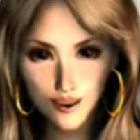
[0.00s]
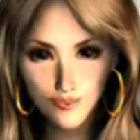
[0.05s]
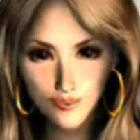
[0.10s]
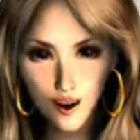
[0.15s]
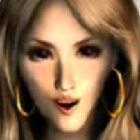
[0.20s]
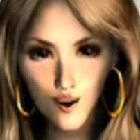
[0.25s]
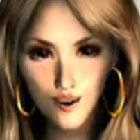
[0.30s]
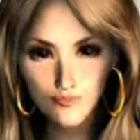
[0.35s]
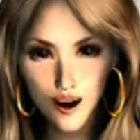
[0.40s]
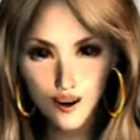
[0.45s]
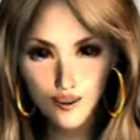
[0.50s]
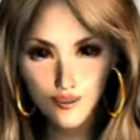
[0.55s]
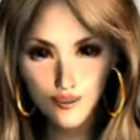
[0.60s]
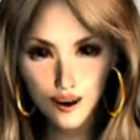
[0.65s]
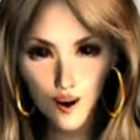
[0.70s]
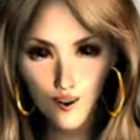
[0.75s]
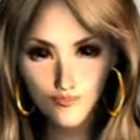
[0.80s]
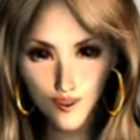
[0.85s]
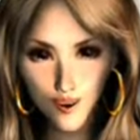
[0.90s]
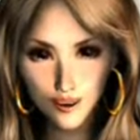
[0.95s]
But when I'm
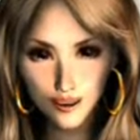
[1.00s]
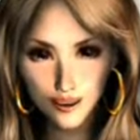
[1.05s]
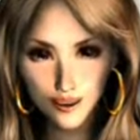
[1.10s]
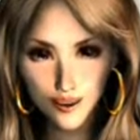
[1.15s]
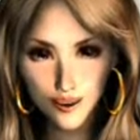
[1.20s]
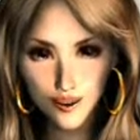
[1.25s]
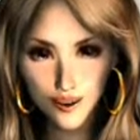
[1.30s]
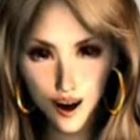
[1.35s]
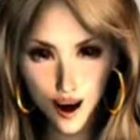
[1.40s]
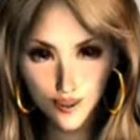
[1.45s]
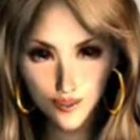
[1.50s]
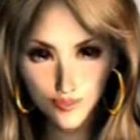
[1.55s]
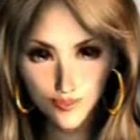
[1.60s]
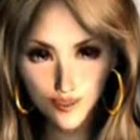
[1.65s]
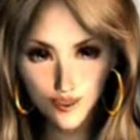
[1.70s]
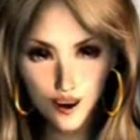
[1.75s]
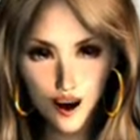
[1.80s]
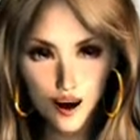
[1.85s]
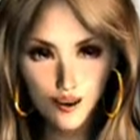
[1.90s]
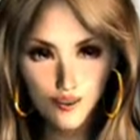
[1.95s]
able to step
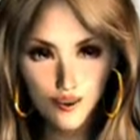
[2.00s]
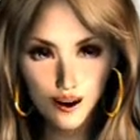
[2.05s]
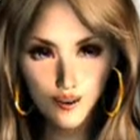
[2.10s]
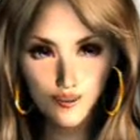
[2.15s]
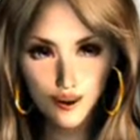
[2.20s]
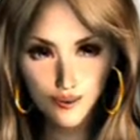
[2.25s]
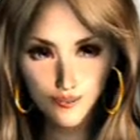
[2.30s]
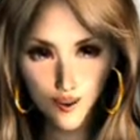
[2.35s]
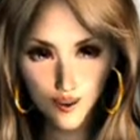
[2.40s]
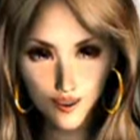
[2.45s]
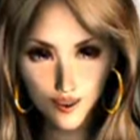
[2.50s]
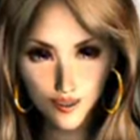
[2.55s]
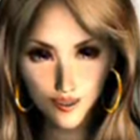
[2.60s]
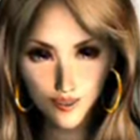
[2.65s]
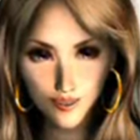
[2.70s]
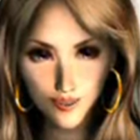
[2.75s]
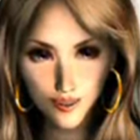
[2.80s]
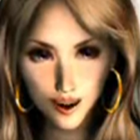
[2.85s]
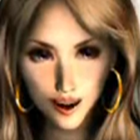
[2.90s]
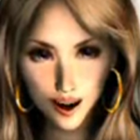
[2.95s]
out of that
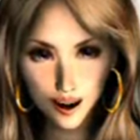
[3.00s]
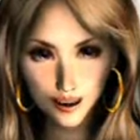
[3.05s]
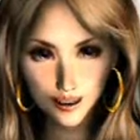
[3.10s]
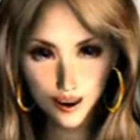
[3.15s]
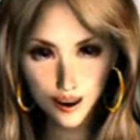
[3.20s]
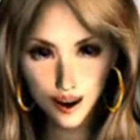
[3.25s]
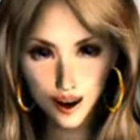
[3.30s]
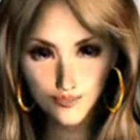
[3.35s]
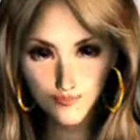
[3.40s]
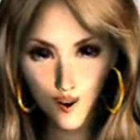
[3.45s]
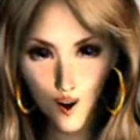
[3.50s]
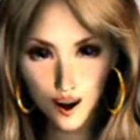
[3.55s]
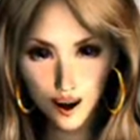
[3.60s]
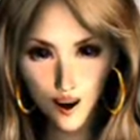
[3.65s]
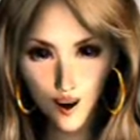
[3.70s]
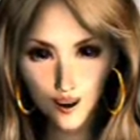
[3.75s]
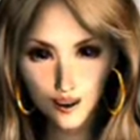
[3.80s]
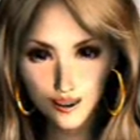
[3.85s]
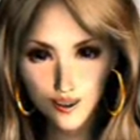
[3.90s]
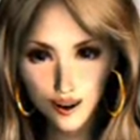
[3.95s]
room, I see the
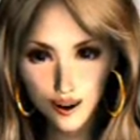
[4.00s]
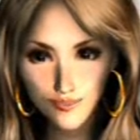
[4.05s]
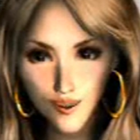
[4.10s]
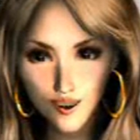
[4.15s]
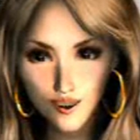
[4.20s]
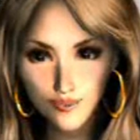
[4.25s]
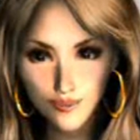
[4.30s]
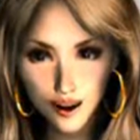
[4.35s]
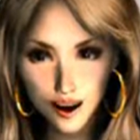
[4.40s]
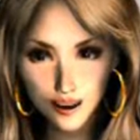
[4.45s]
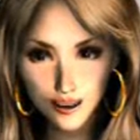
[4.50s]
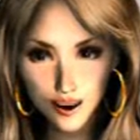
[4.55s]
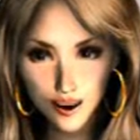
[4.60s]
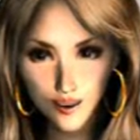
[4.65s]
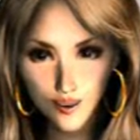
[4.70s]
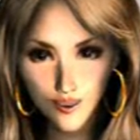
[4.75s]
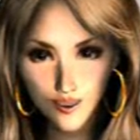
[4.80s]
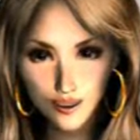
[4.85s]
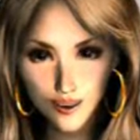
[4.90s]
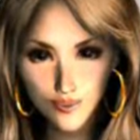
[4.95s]
rest of
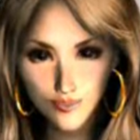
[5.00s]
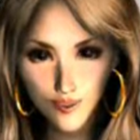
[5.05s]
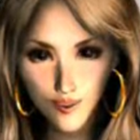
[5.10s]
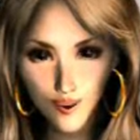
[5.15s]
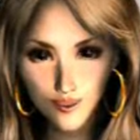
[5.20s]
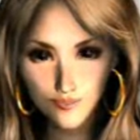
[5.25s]
existence.